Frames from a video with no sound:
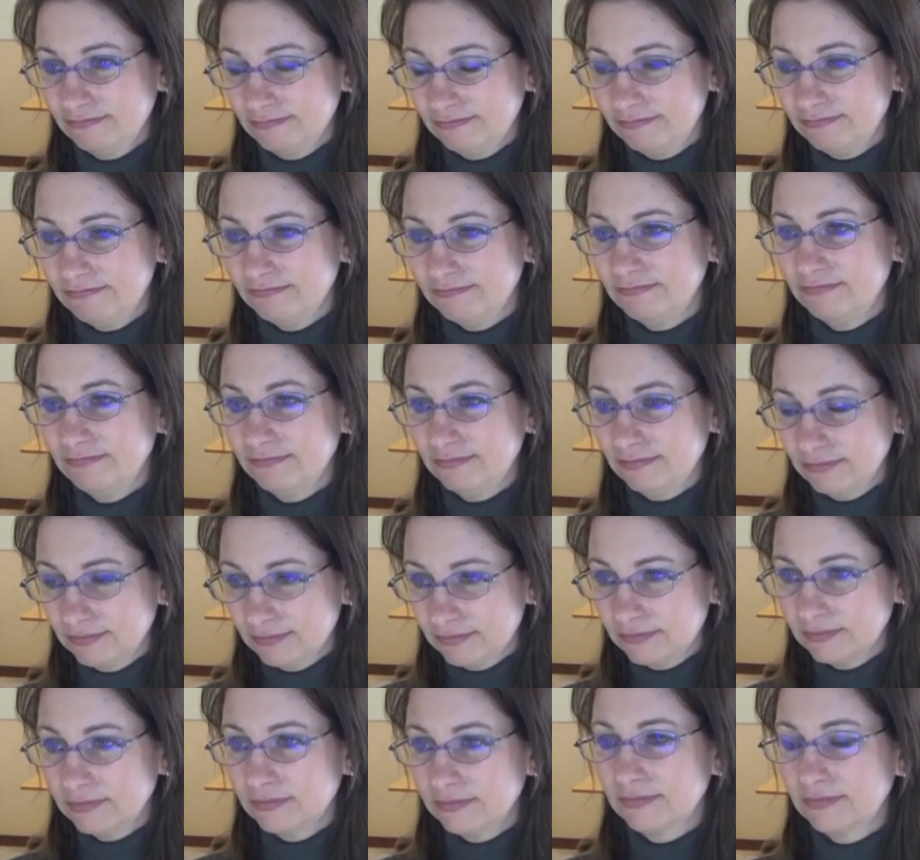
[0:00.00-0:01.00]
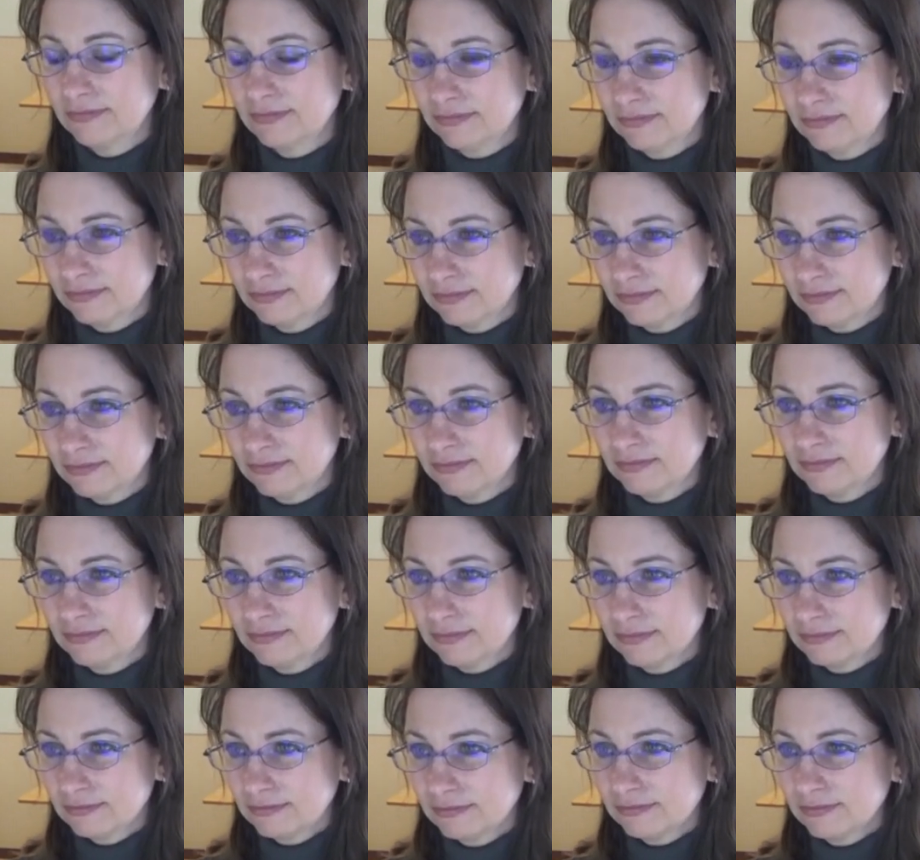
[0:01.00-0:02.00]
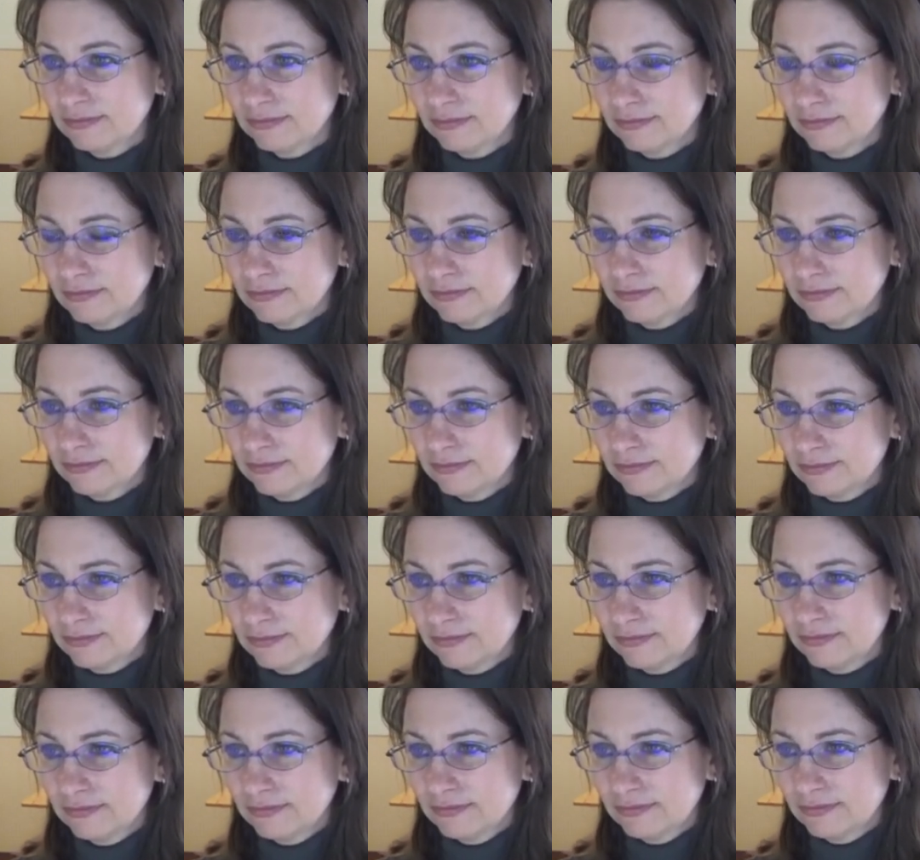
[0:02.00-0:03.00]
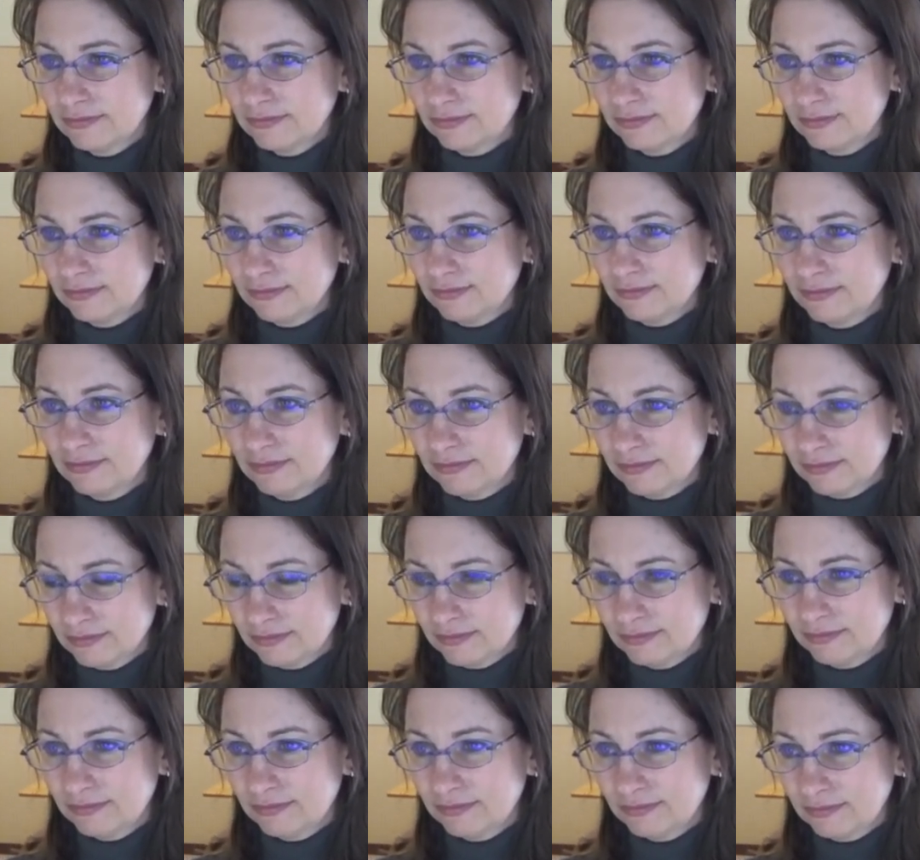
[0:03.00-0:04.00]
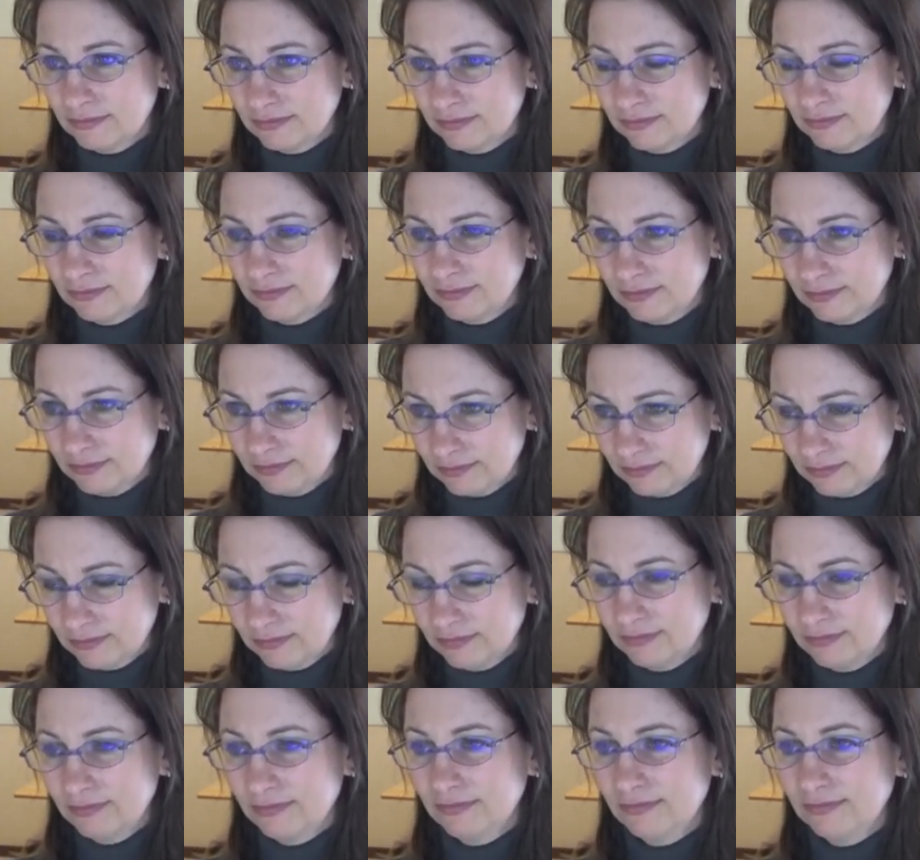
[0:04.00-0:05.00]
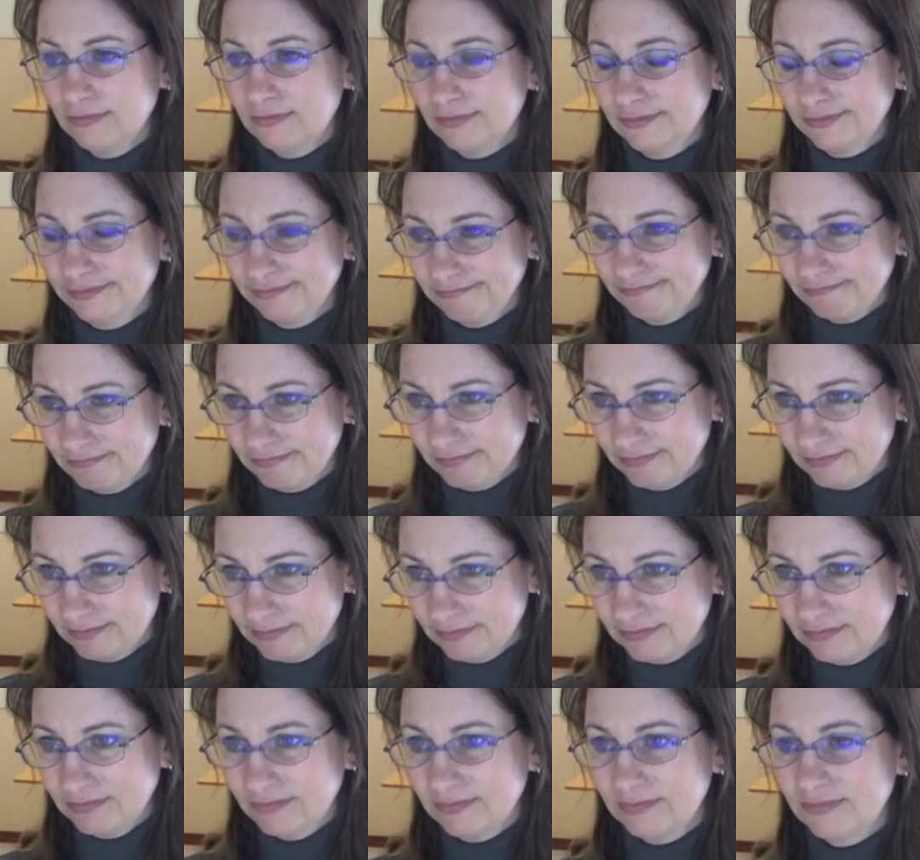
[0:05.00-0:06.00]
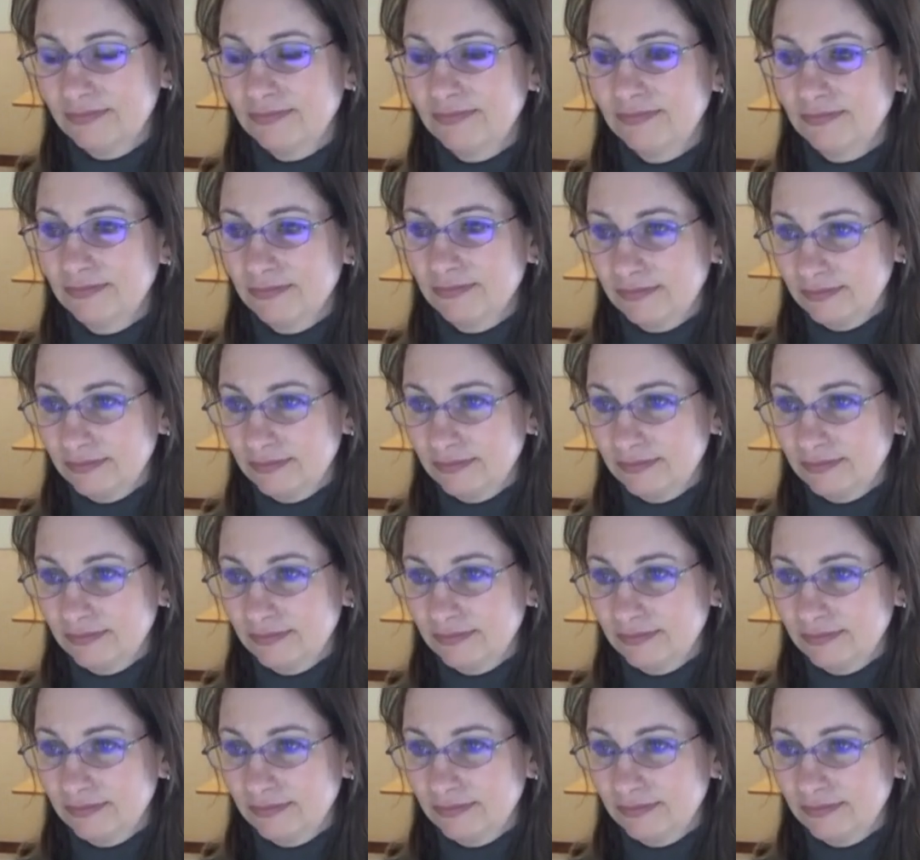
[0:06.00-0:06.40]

No words are spoken by the person on screen.